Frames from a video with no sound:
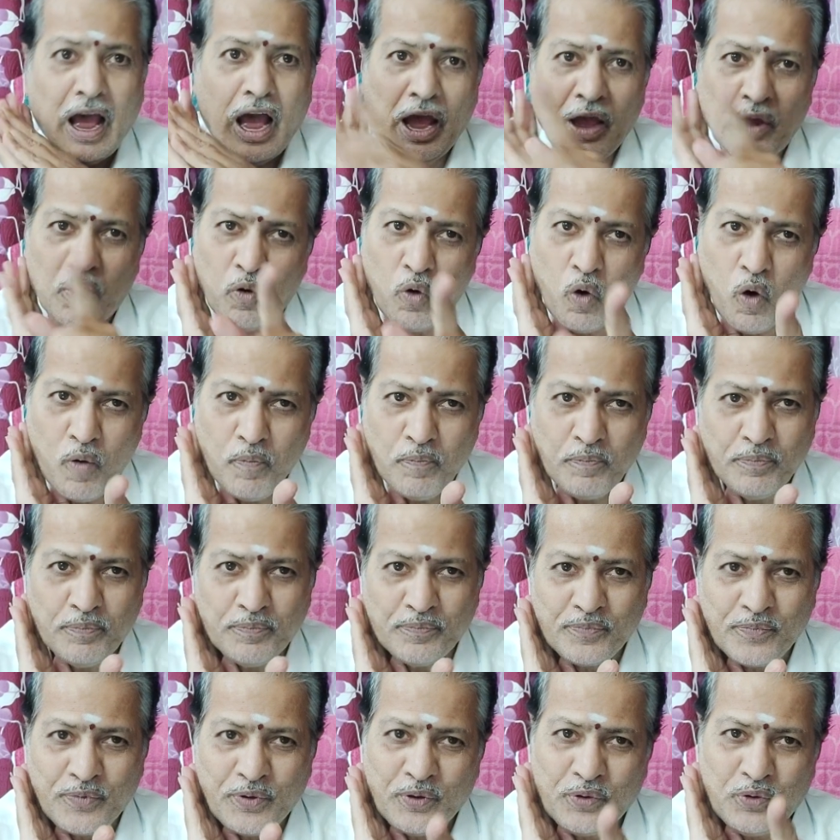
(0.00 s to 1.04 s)
I hope
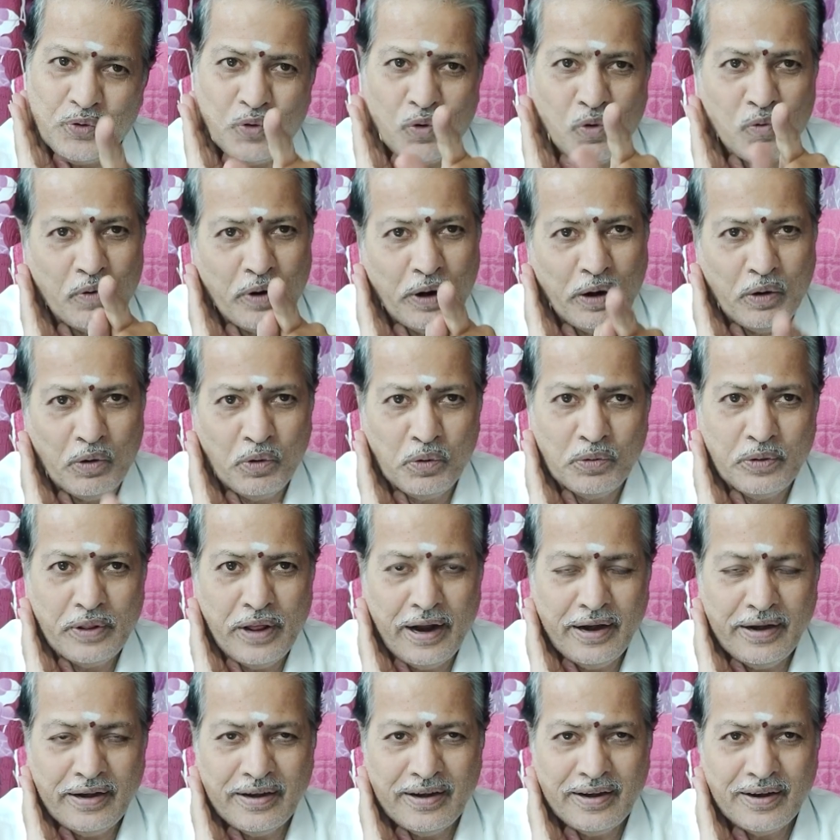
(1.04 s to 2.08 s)
you will do
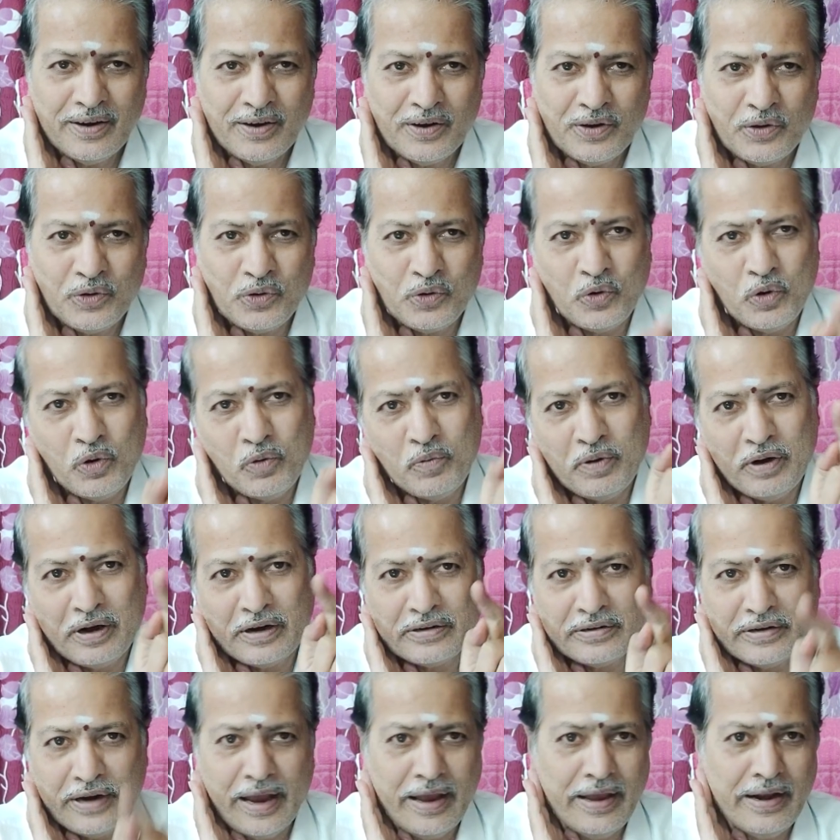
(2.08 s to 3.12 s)
that. You
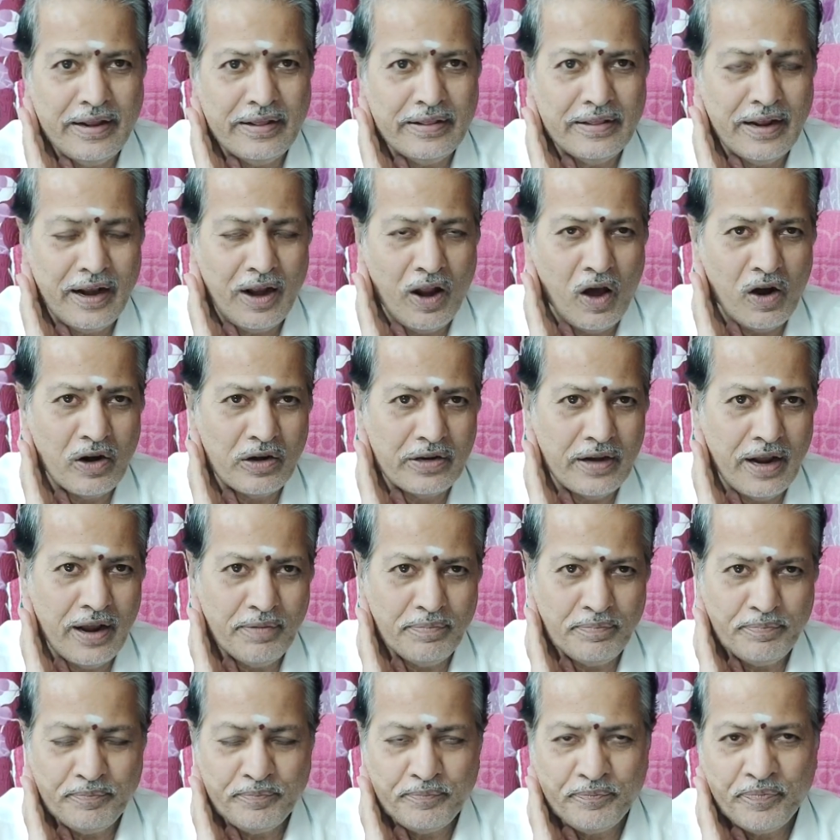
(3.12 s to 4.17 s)
will shine in the long
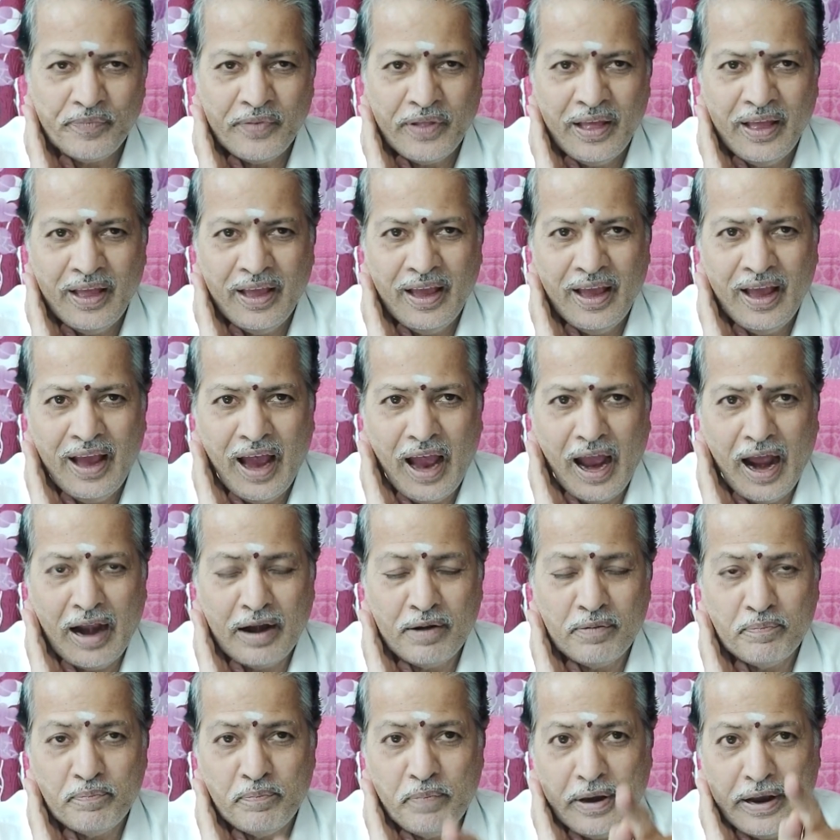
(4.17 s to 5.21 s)
term.
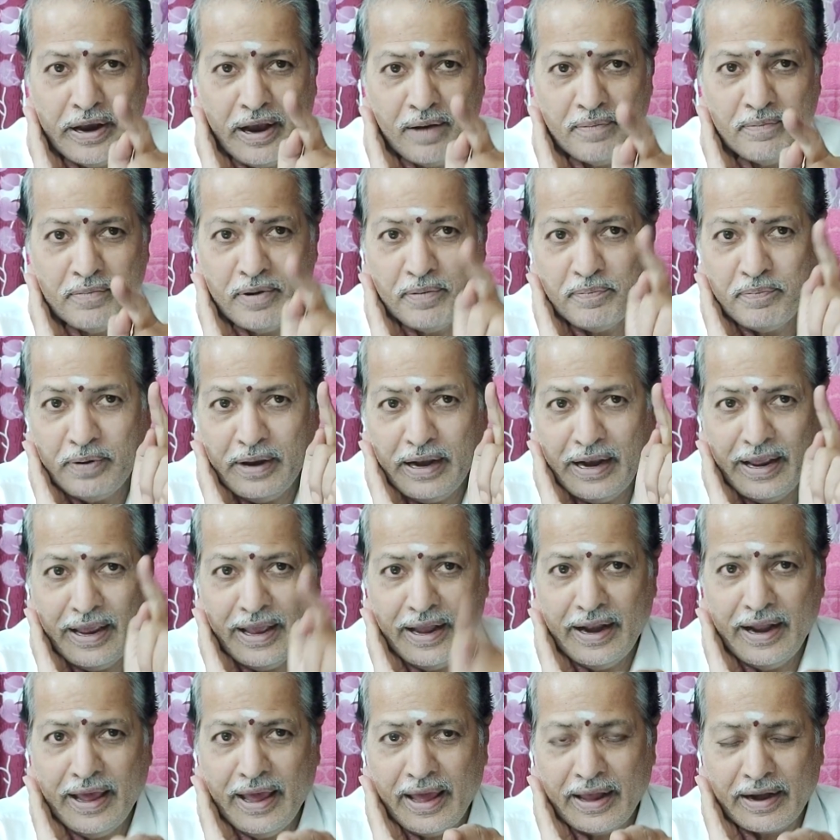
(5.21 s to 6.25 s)
and become a
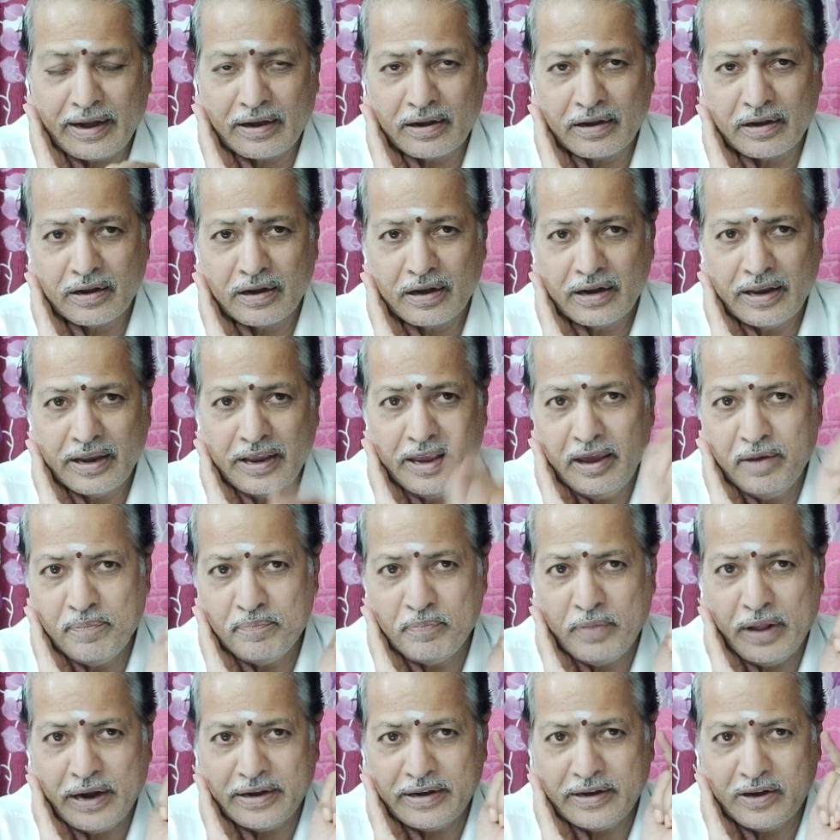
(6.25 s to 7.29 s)
billionaire.
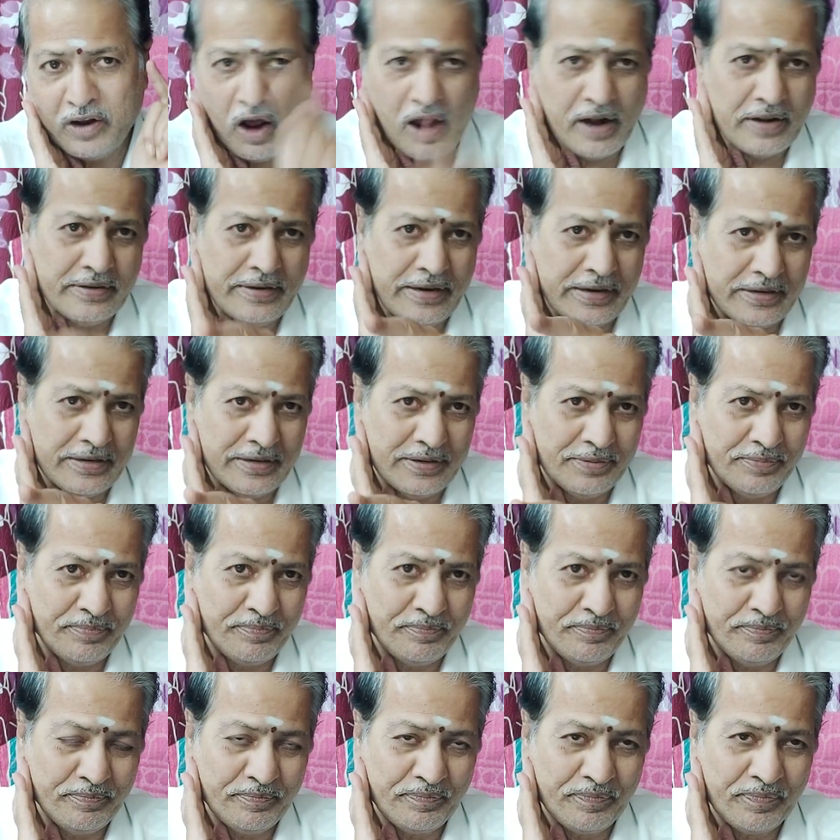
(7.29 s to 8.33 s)
Keep that target.
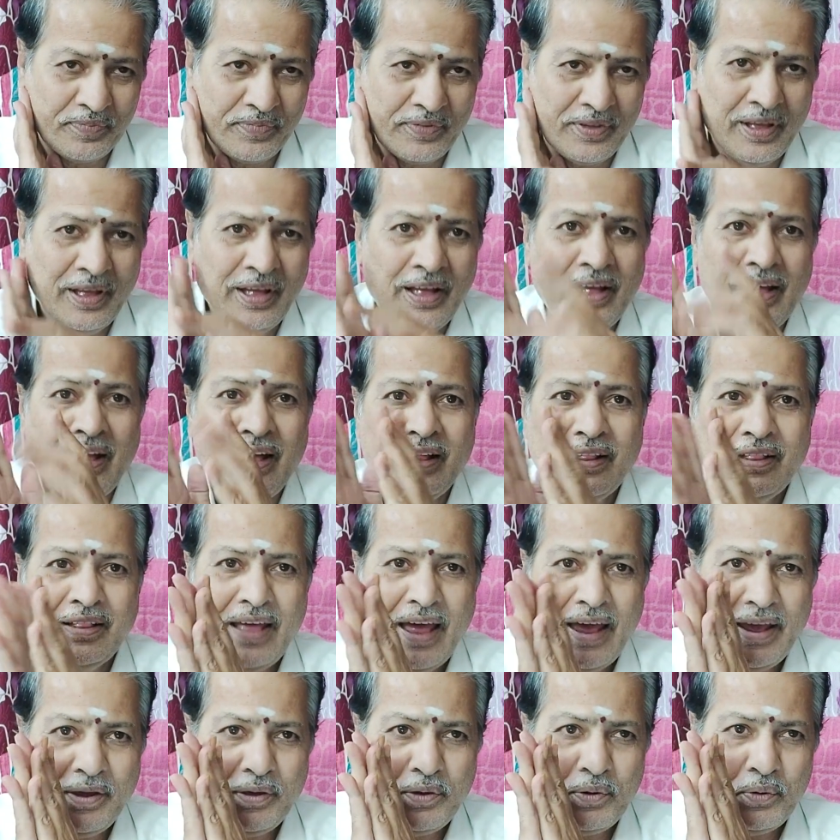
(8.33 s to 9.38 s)

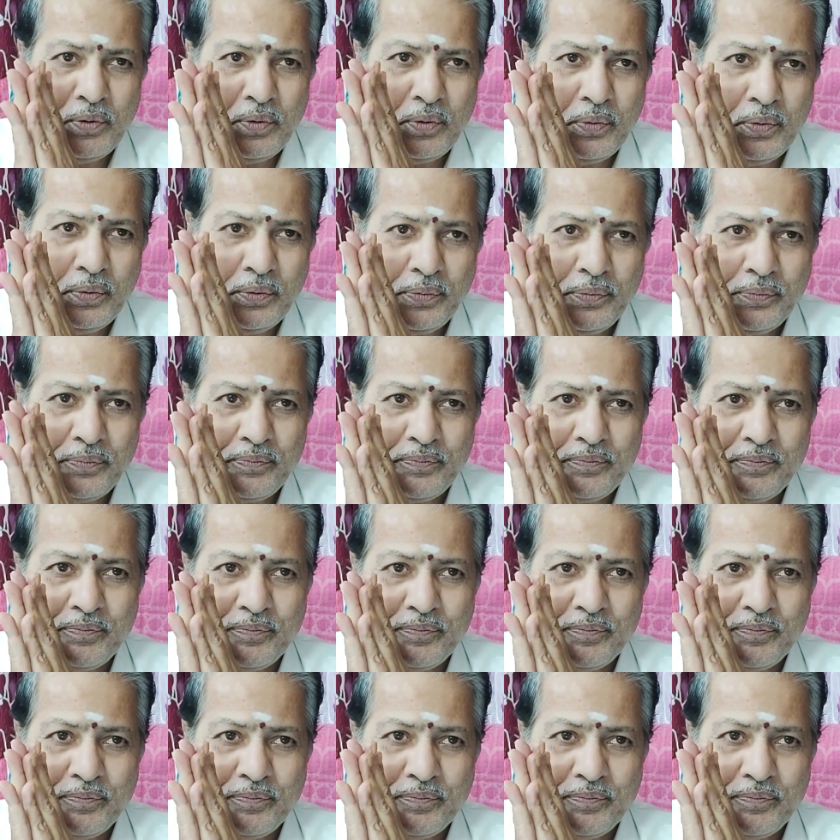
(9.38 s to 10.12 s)
Thank you.